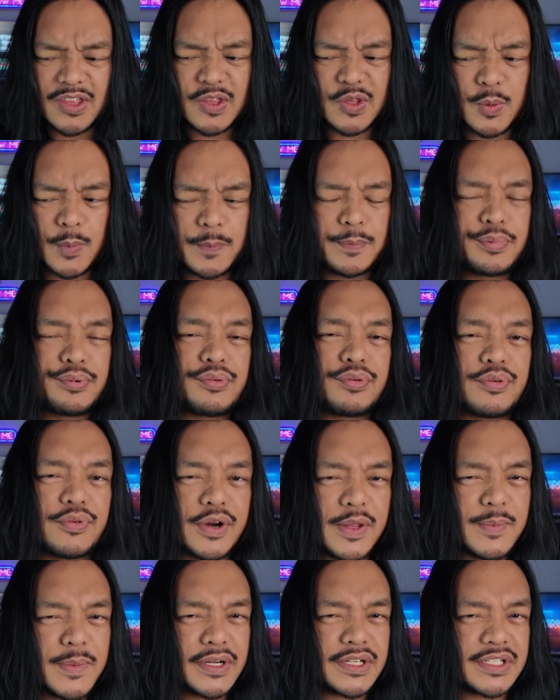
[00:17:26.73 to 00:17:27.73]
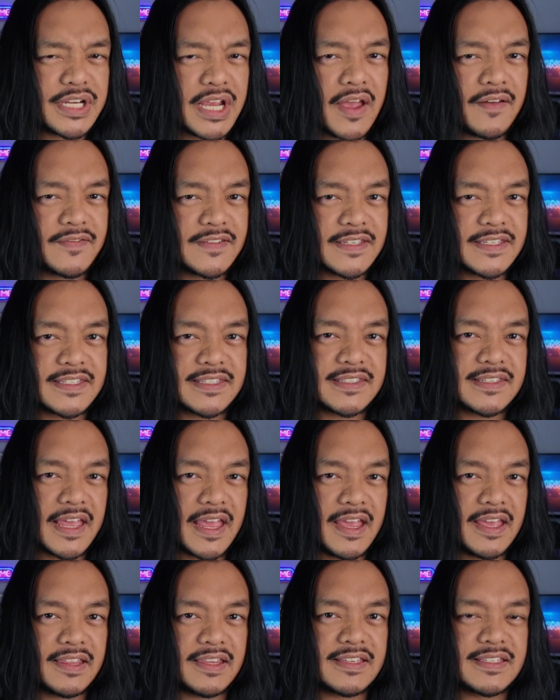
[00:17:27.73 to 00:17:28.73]
you pretty much have to
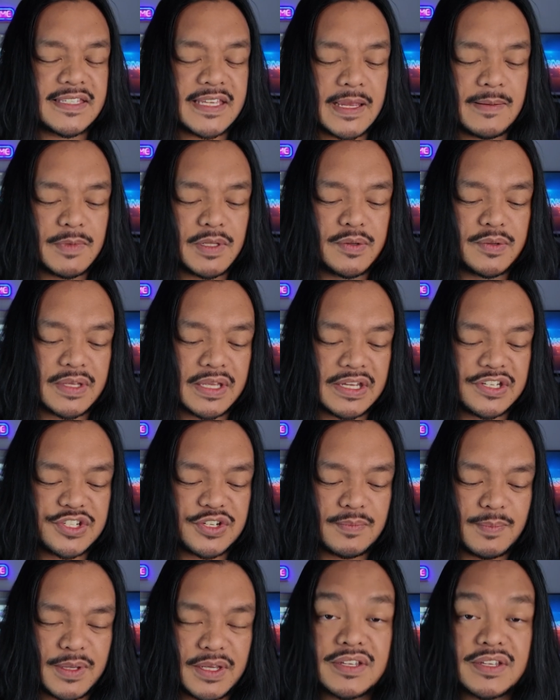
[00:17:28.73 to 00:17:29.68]
stay in the same location